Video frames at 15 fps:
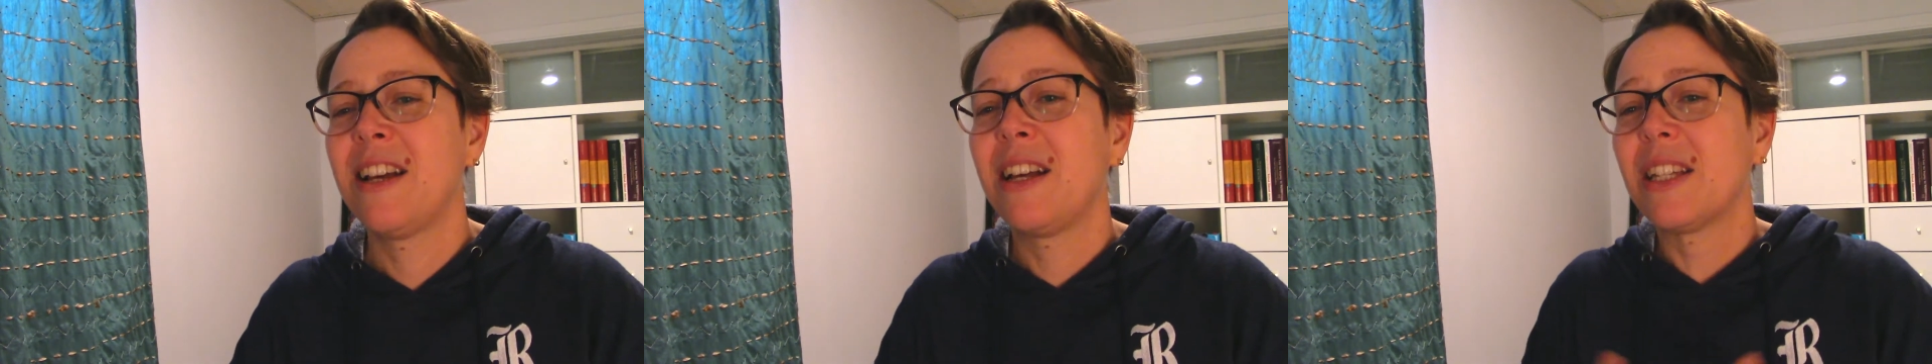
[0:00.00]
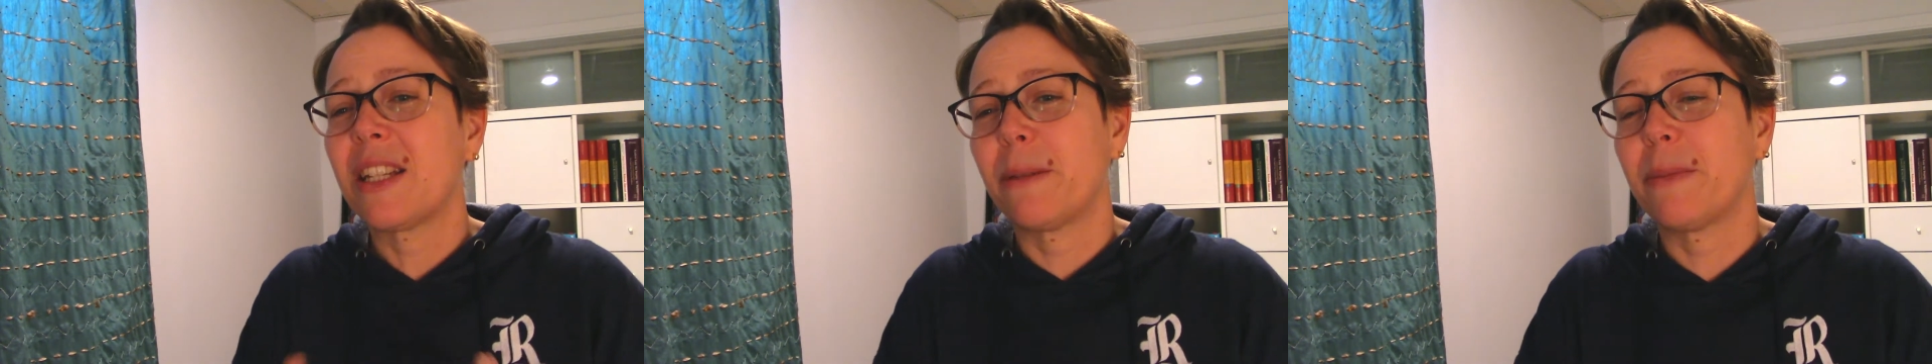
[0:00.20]

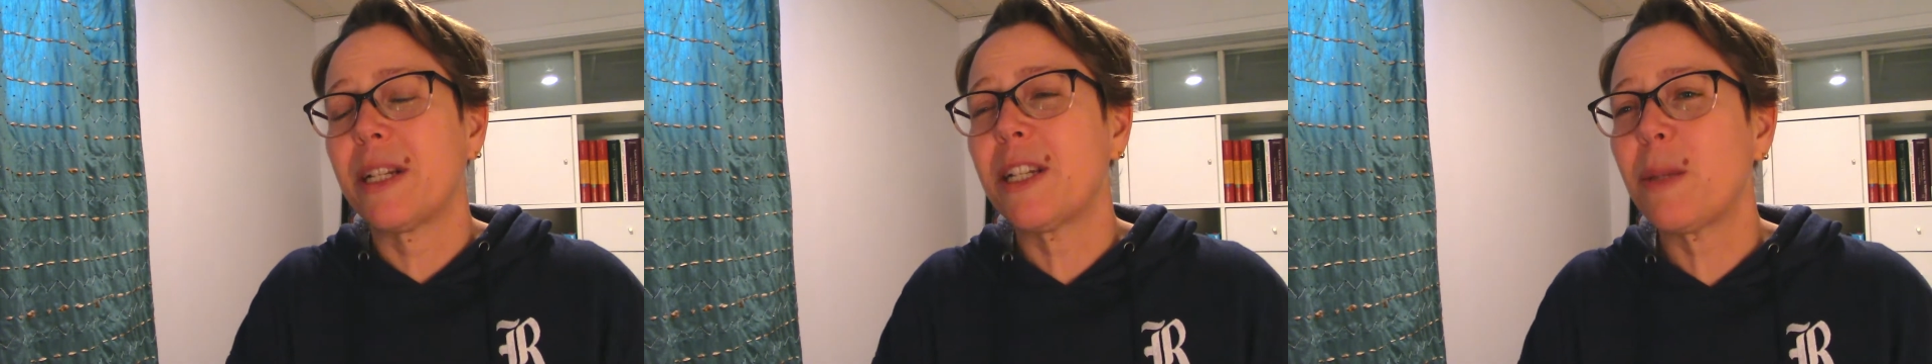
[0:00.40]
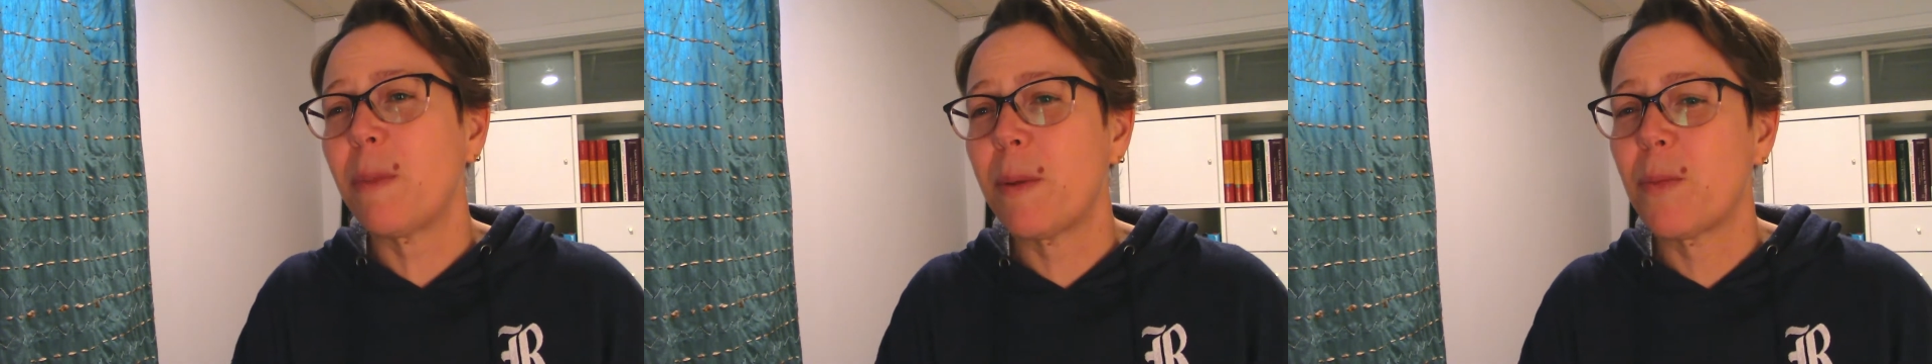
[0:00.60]
So I'm going to
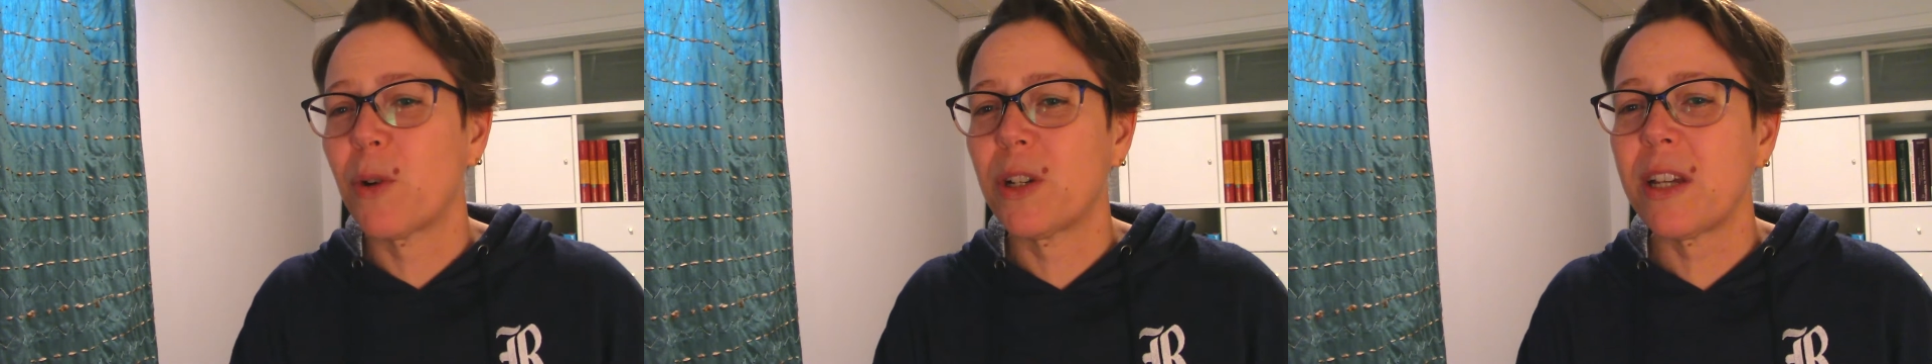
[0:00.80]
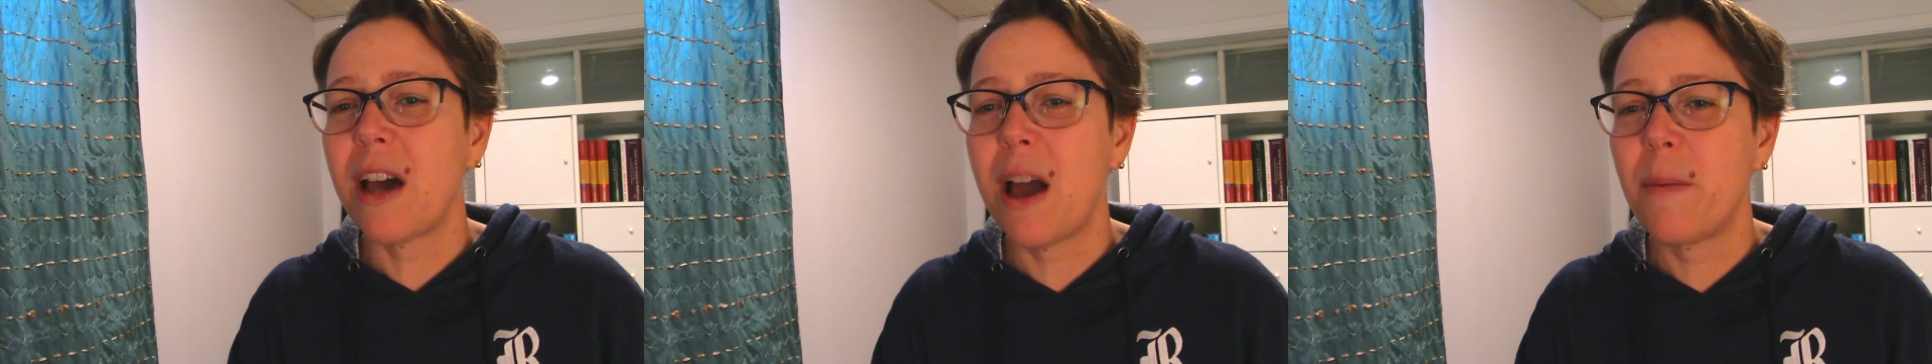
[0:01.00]
spend more
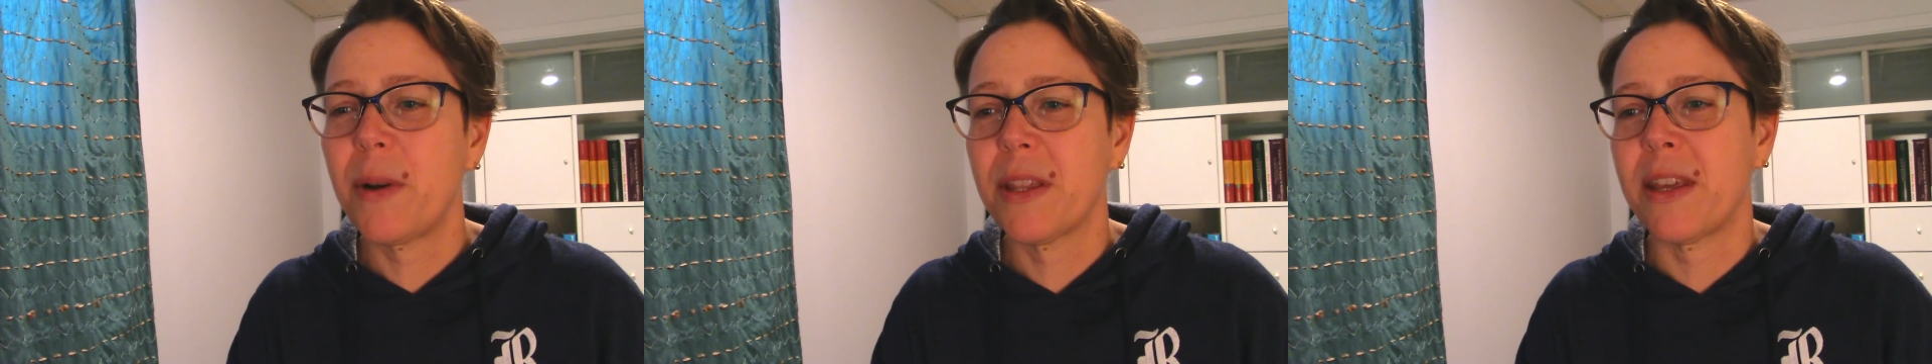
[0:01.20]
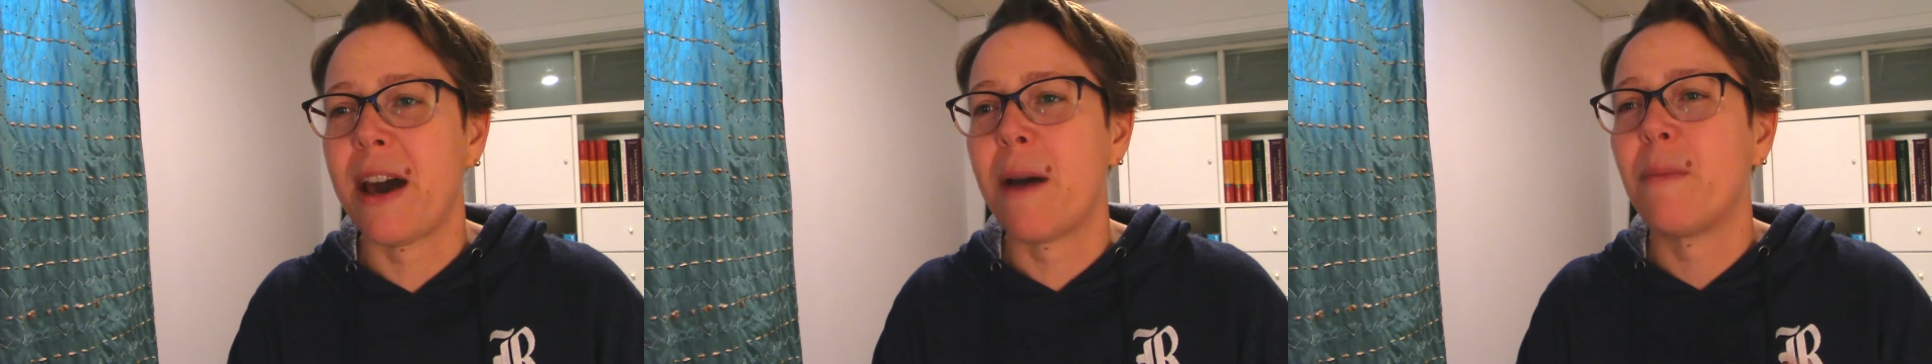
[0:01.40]
time on
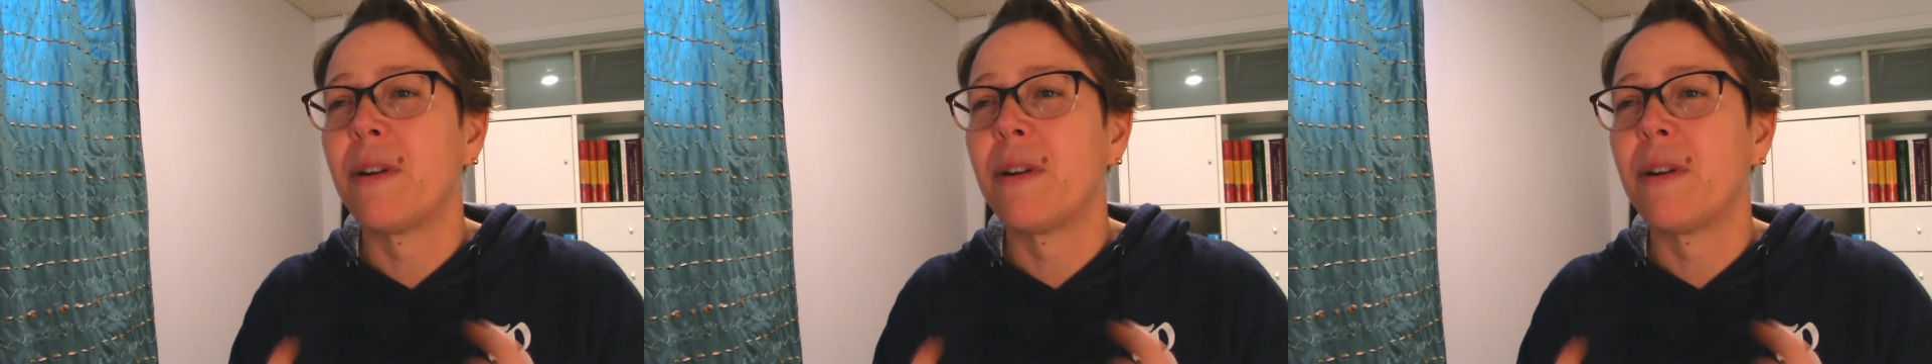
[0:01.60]
that,